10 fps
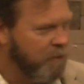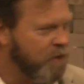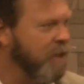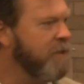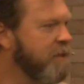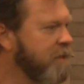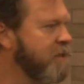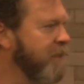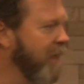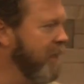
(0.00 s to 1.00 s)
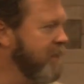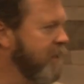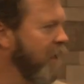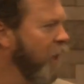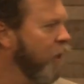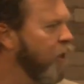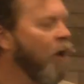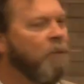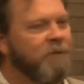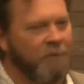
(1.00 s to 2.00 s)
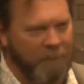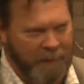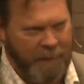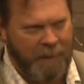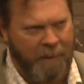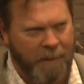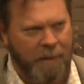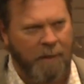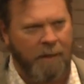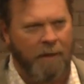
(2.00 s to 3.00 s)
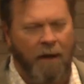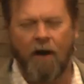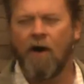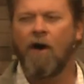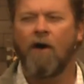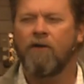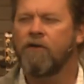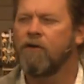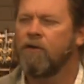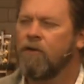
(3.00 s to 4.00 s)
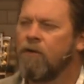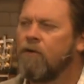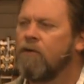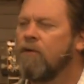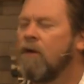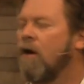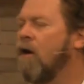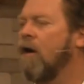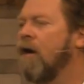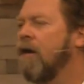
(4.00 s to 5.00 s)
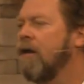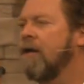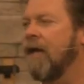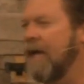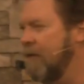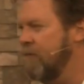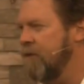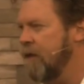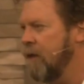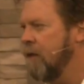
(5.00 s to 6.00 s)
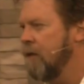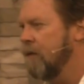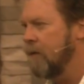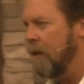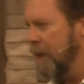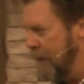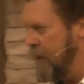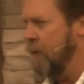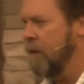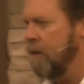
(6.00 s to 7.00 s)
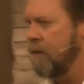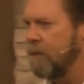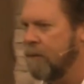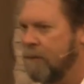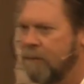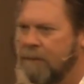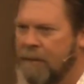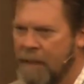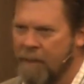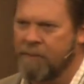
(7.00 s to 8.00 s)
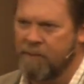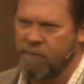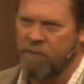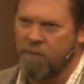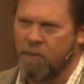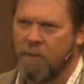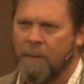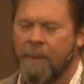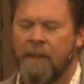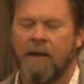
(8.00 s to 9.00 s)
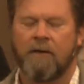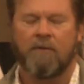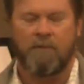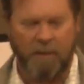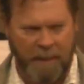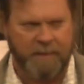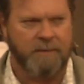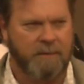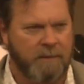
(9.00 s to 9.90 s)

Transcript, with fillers: Jesus says, "Come to me, all you who are heavy laden, and I'll give you rest.